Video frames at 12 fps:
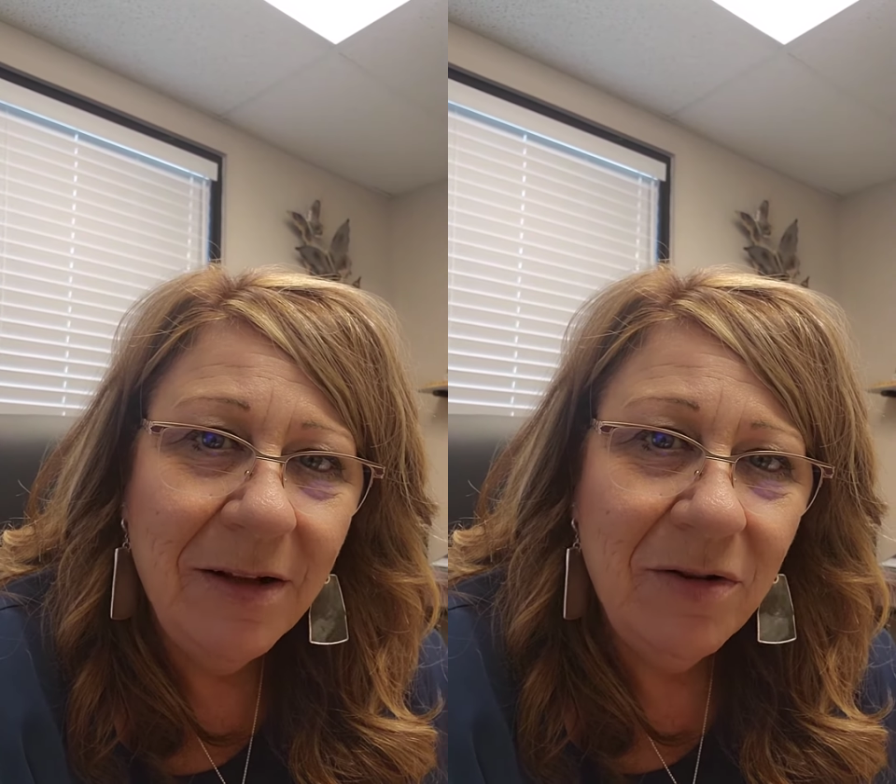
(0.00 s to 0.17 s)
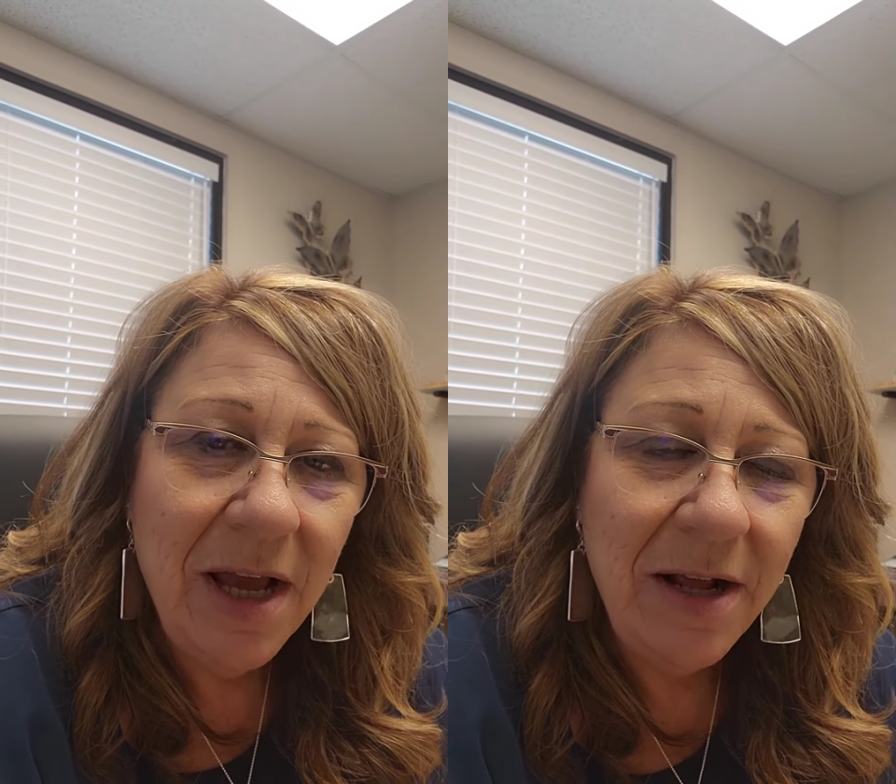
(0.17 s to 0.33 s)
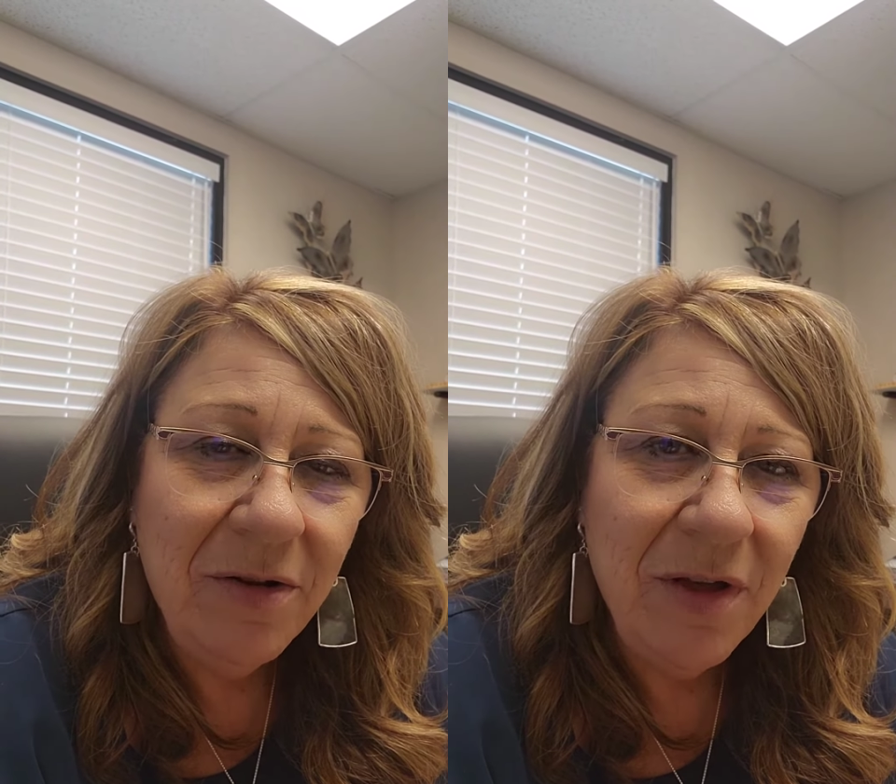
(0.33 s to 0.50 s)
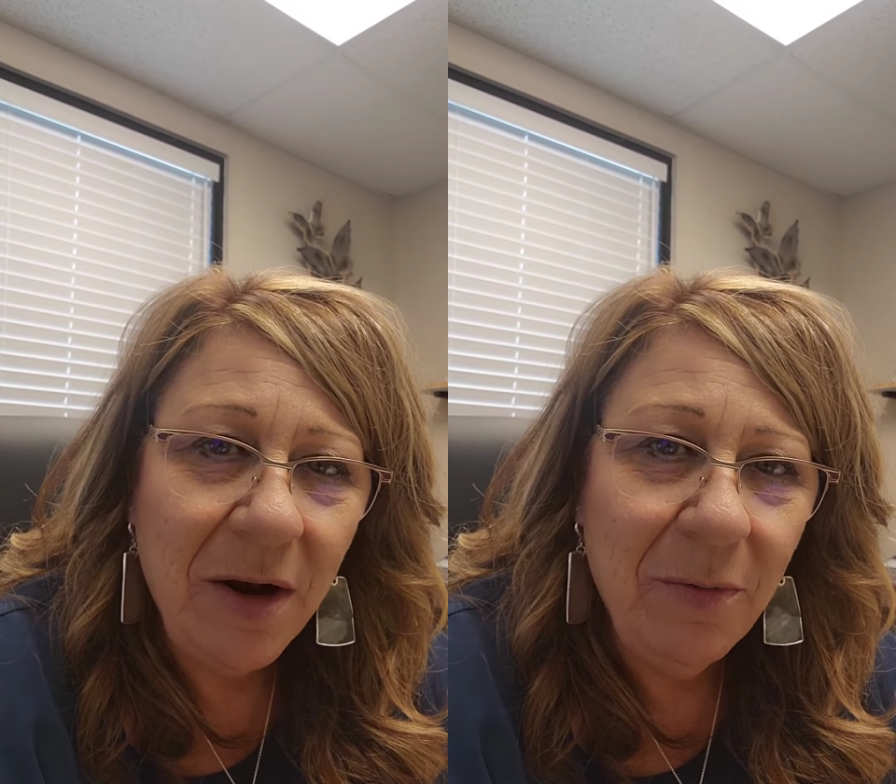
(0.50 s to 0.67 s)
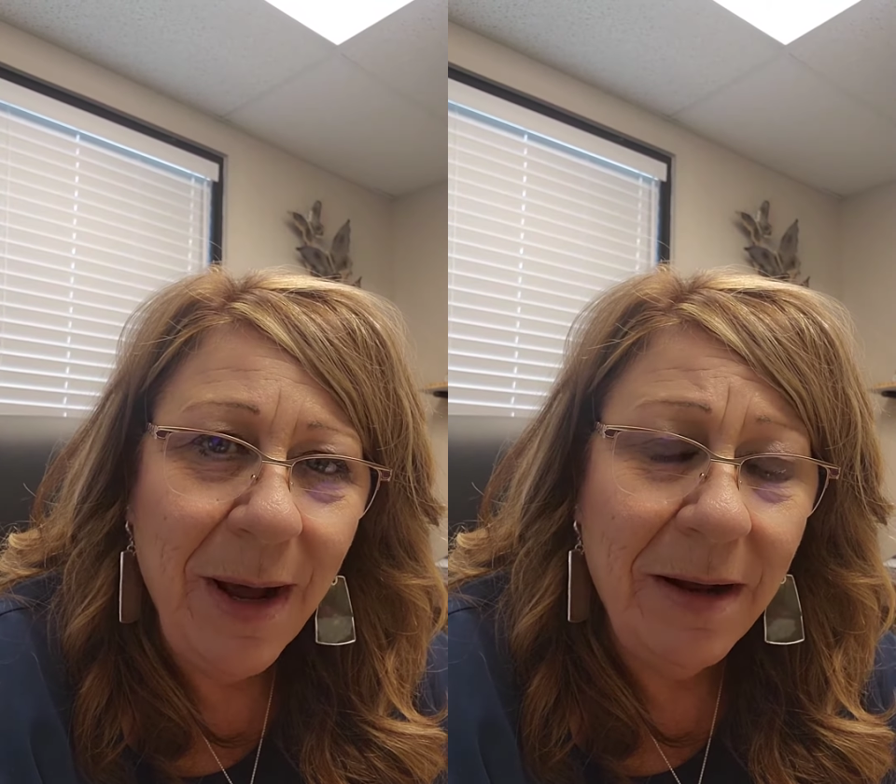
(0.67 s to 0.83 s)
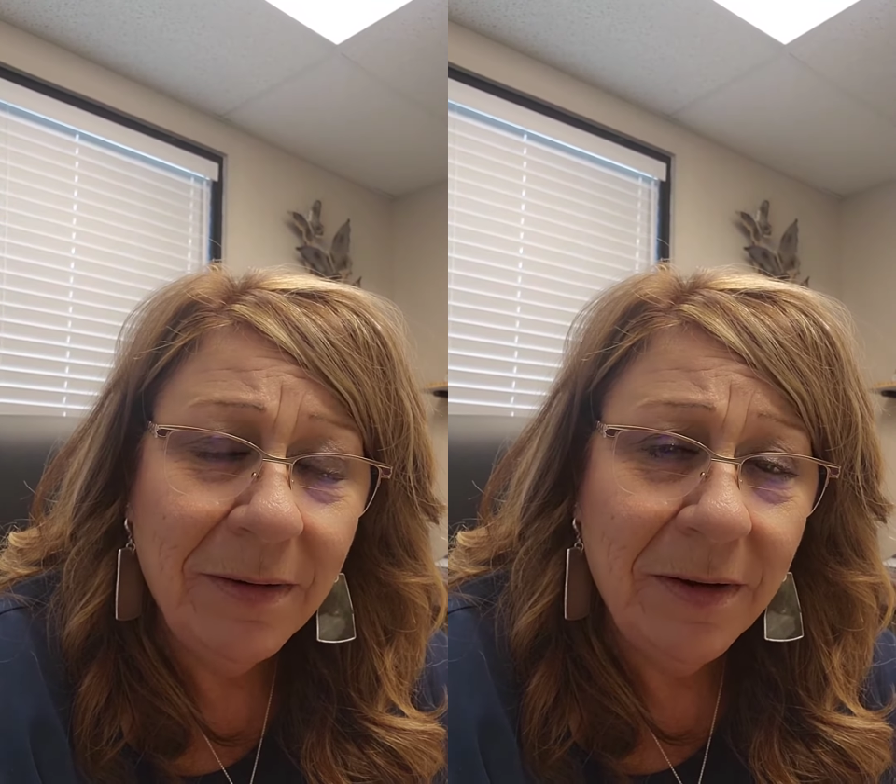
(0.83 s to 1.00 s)
changed that
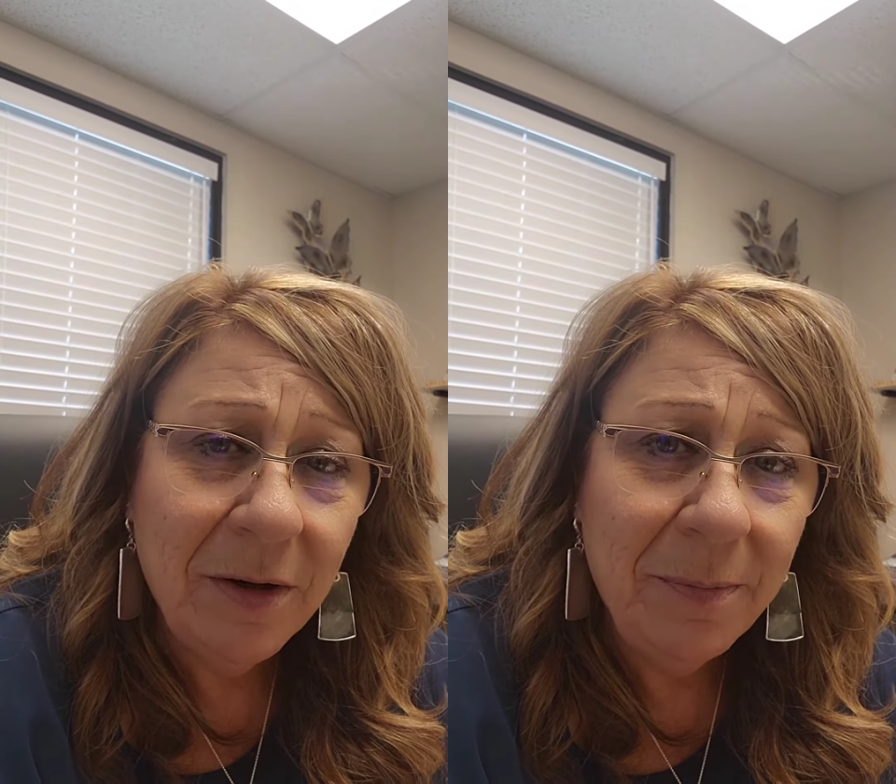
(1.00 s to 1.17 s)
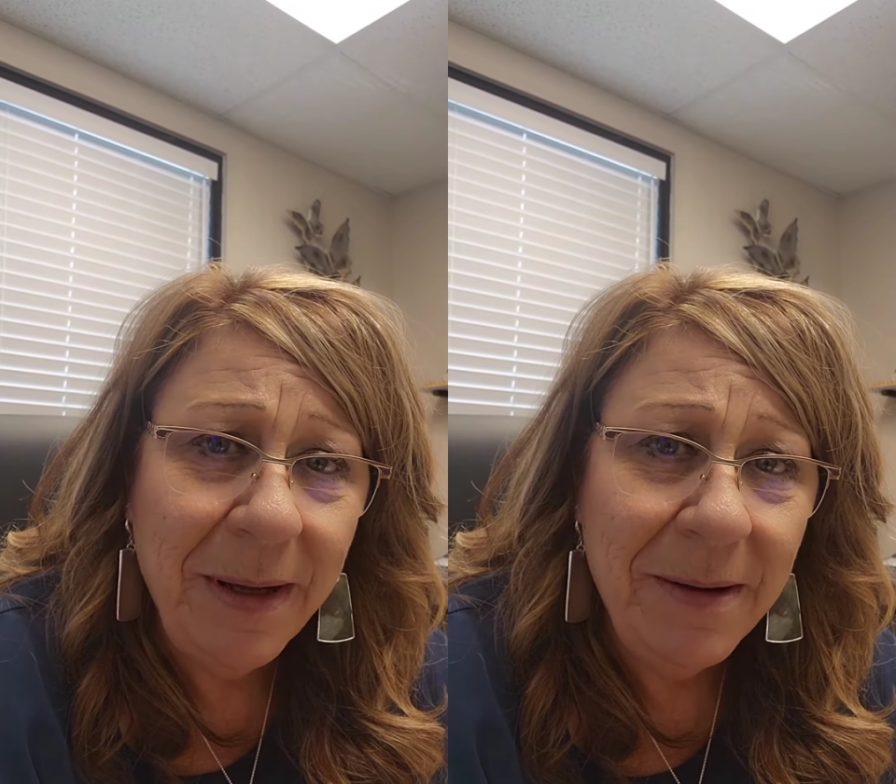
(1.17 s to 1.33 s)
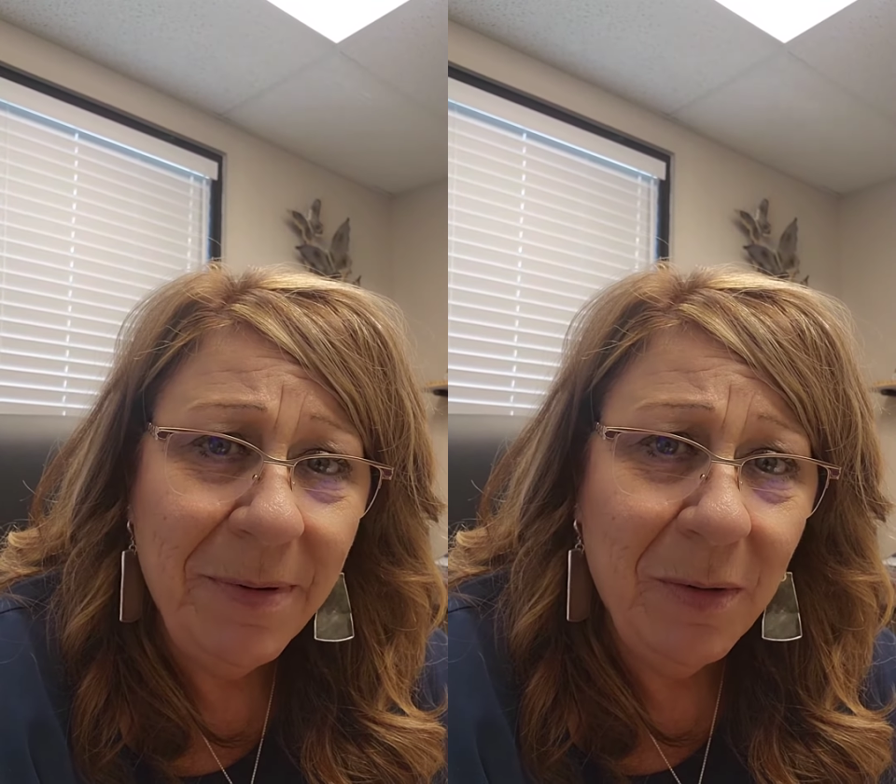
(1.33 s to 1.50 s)
around a little bit,